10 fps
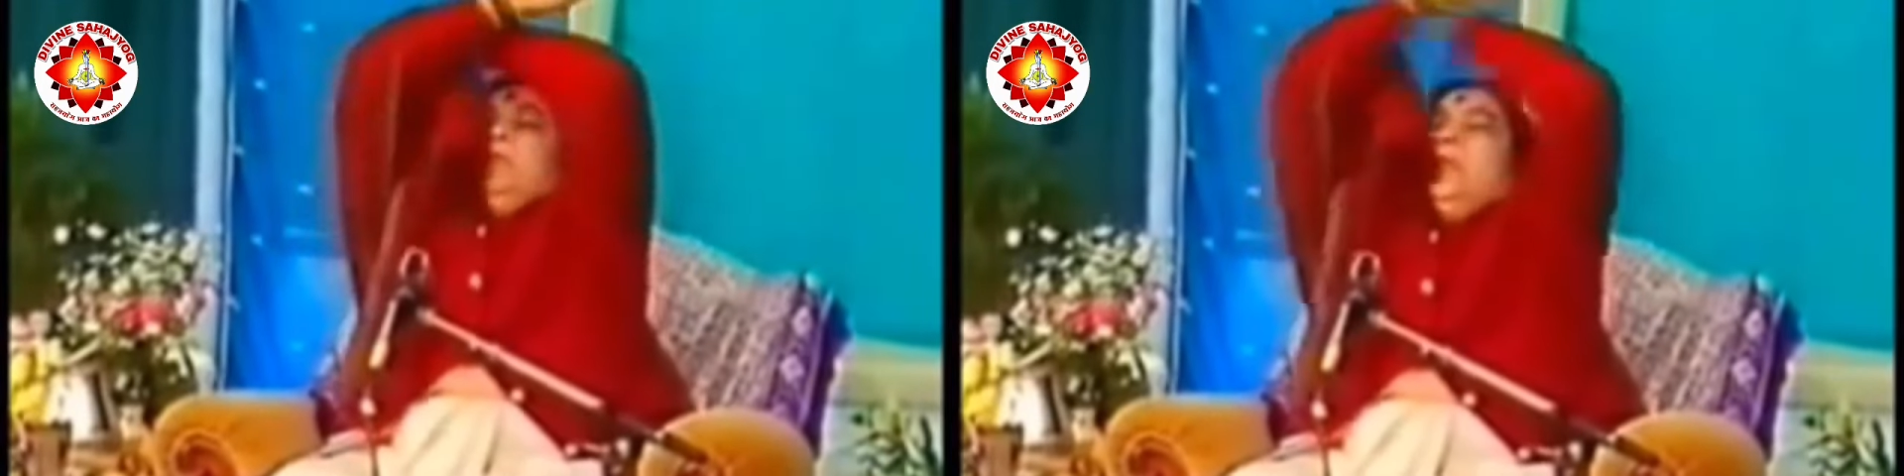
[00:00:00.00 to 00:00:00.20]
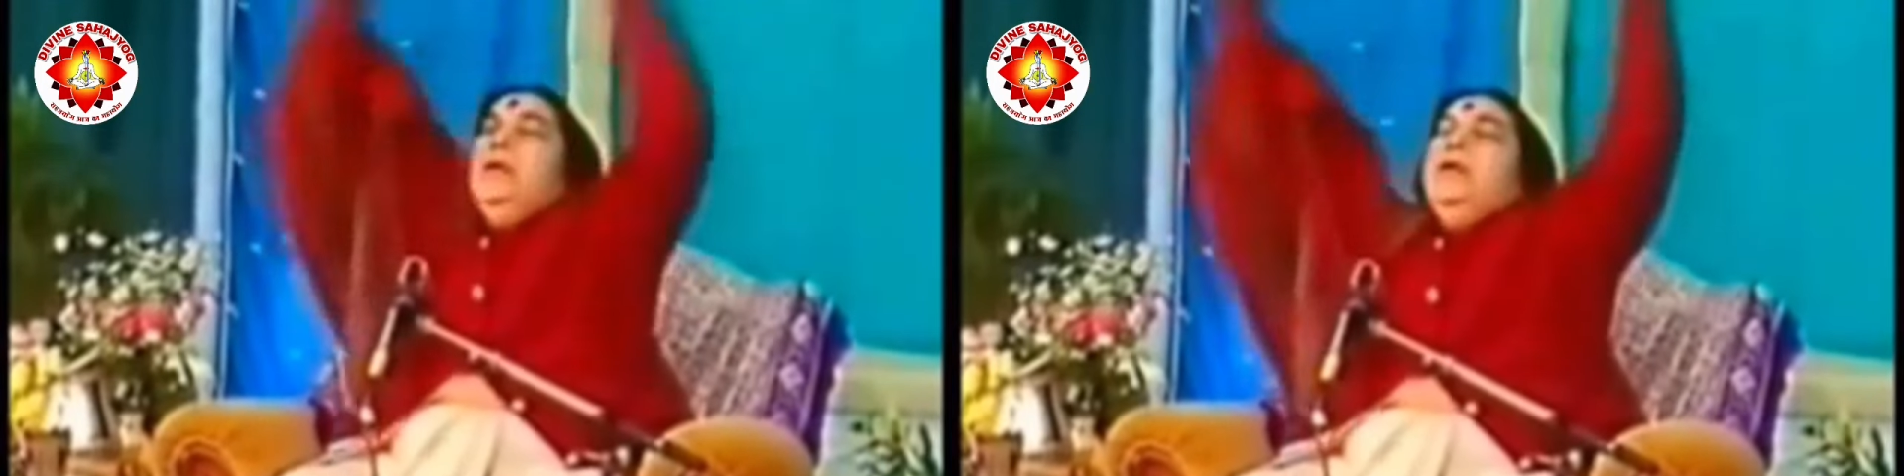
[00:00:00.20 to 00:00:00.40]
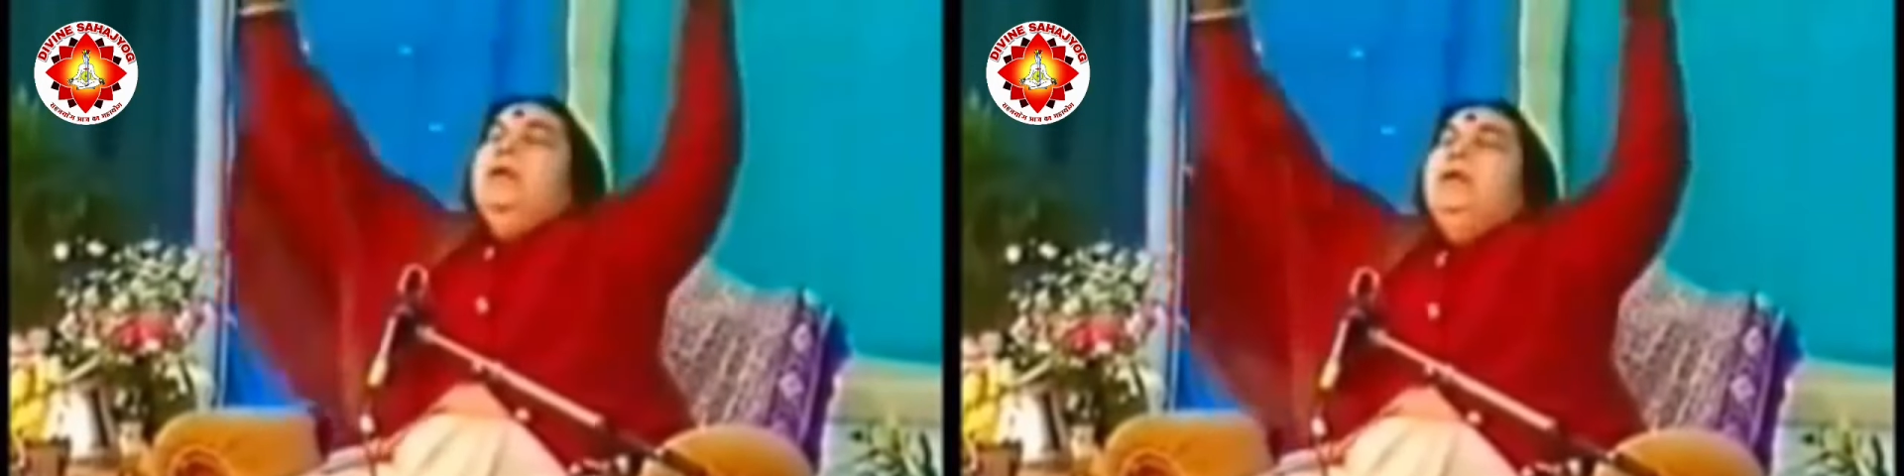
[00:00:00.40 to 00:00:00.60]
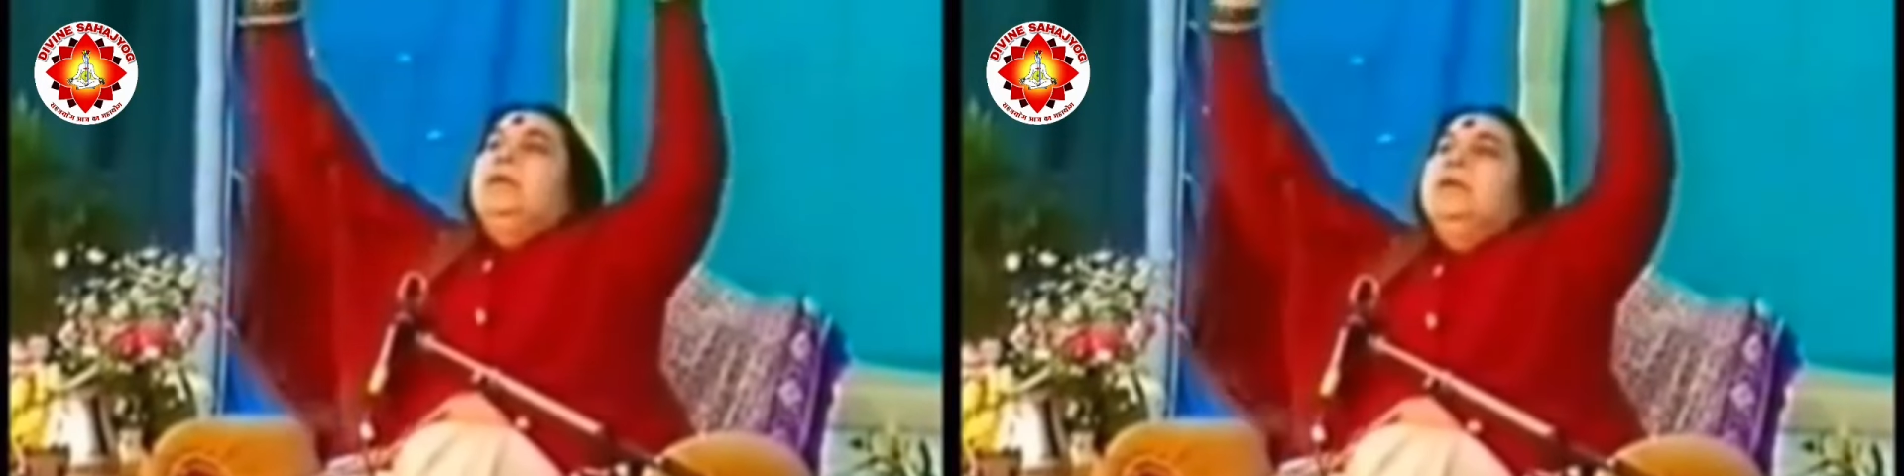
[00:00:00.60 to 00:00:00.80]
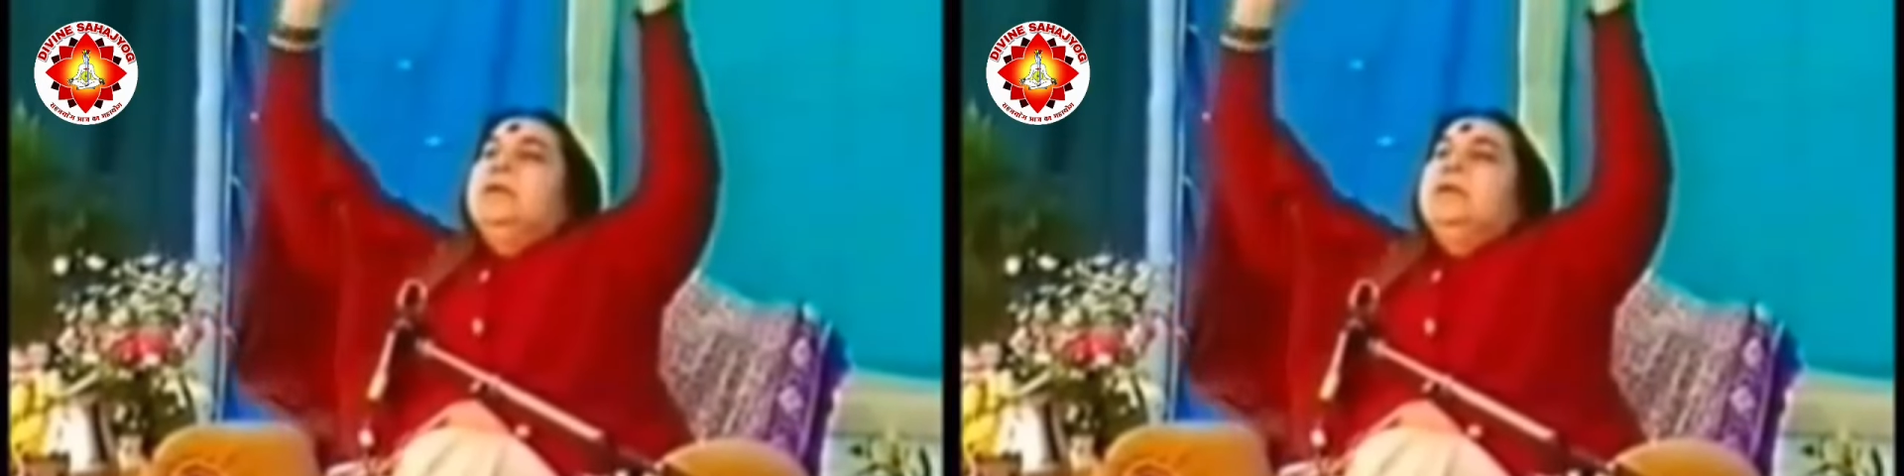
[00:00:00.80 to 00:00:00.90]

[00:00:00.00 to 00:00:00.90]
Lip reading: One knot.